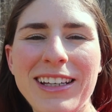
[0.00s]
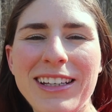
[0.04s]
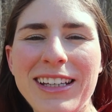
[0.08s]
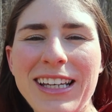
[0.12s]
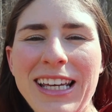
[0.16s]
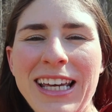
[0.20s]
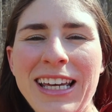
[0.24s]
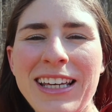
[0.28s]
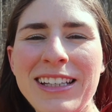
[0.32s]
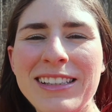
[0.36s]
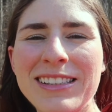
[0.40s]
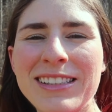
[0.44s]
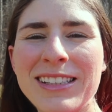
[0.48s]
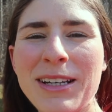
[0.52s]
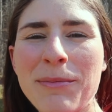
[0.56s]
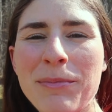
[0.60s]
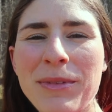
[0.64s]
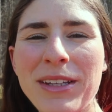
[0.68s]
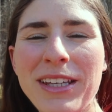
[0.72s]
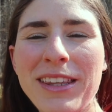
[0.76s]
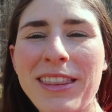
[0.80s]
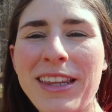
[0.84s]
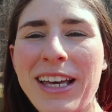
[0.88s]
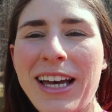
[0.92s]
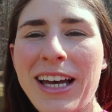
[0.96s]
and
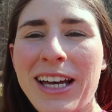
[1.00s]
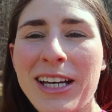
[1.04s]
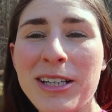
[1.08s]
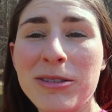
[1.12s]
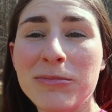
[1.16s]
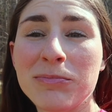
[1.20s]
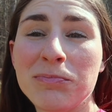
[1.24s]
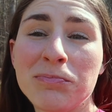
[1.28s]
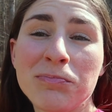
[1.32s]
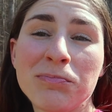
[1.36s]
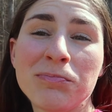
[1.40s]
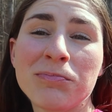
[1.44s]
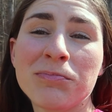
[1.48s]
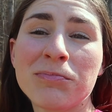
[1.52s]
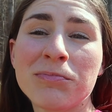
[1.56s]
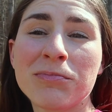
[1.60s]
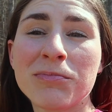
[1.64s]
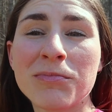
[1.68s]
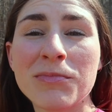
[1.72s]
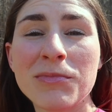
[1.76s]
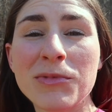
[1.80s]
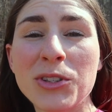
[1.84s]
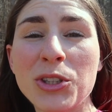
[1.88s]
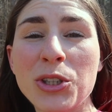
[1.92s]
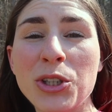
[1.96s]
something that
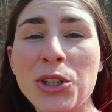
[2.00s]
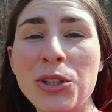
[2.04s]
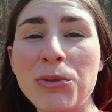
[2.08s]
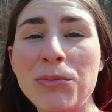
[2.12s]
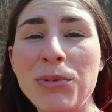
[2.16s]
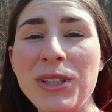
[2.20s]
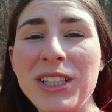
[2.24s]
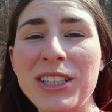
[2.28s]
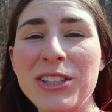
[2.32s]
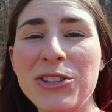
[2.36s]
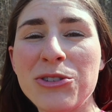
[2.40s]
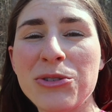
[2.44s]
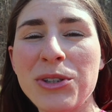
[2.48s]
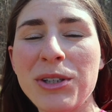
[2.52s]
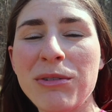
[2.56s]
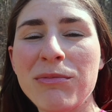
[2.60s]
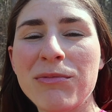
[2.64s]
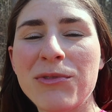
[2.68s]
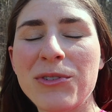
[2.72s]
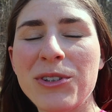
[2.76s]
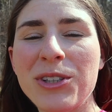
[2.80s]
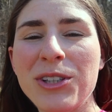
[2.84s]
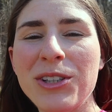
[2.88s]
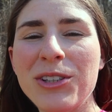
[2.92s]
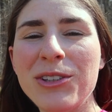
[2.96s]
could be a
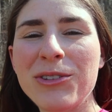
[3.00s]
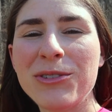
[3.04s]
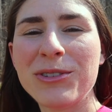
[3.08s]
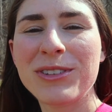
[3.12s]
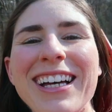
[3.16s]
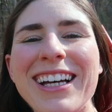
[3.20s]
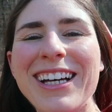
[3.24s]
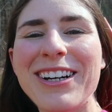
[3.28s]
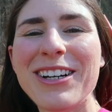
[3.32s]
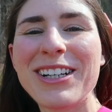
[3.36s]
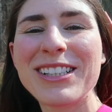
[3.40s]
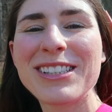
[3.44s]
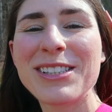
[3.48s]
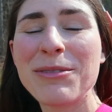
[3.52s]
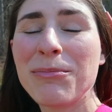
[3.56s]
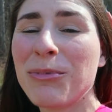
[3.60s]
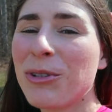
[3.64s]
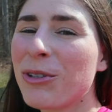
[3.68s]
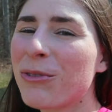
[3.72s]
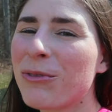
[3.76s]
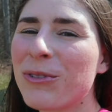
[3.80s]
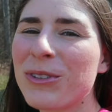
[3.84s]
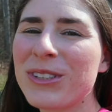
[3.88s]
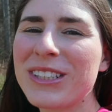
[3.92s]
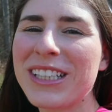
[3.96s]
dream for you. It's a
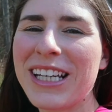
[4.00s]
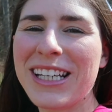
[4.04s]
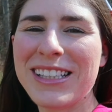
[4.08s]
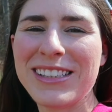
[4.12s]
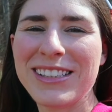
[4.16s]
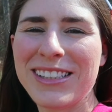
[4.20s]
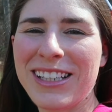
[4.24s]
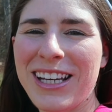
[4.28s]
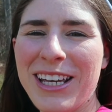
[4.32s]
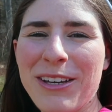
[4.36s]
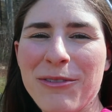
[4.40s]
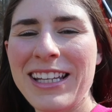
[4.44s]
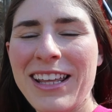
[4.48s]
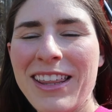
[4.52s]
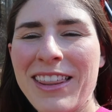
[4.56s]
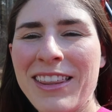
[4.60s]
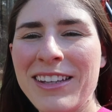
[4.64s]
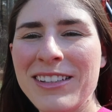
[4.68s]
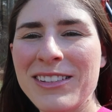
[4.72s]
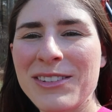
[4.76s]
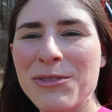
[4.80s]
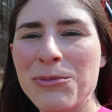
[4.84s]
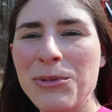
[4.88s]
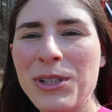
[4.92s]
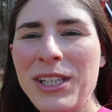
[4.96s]
beautiful day today.
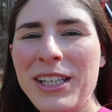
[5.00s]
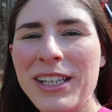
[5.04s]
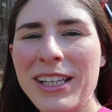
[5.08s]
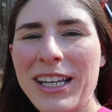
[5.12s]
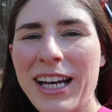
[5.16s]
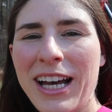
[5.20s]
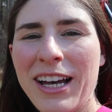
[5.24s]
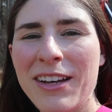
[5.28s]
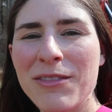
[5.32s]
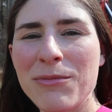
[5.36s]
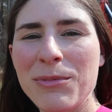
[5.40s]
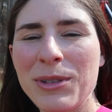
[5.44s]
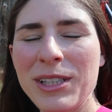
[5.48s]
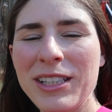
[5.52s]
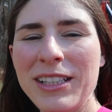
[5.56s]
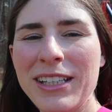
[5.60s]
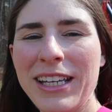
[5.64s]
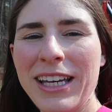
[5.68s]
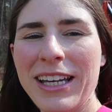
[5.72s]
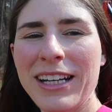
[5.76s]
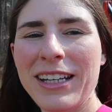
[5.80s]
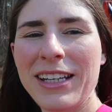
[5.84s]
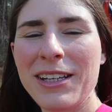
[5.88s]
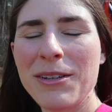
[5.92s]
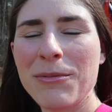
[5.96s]
This week I've been
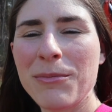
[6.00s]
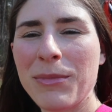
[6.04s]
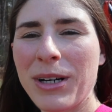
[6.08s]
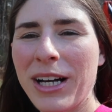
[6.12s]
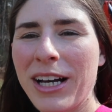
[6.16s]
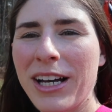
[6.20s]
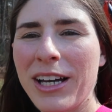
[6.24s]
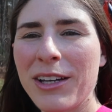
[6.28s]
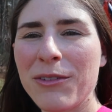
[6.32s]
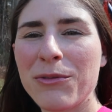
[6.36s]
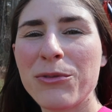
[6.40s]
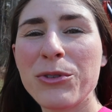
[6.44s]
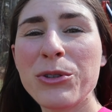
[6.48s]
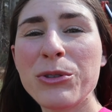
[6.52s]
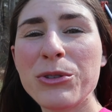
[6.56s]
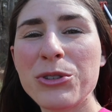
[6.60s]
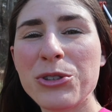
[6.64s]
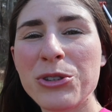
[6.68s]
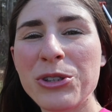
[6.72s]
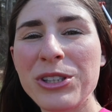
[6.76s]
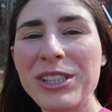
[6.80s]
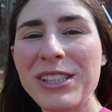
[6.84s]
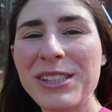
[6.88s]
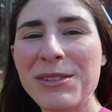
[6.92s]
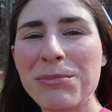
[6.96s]
getting my fruit
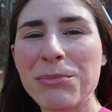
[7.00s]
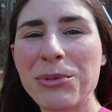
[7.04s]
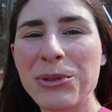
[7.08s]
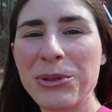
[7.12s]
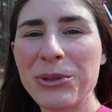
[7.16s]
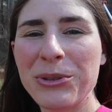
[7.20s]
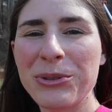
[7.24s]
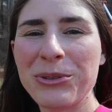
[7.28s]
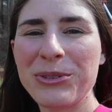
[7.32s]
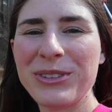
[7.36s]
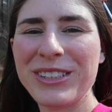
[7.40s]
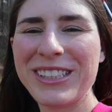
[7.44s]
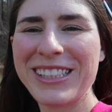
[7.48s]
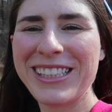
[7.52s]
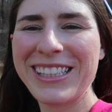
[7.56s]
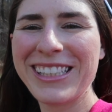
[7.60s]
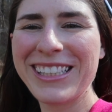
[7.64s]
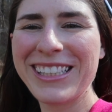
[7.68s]
trees pruned.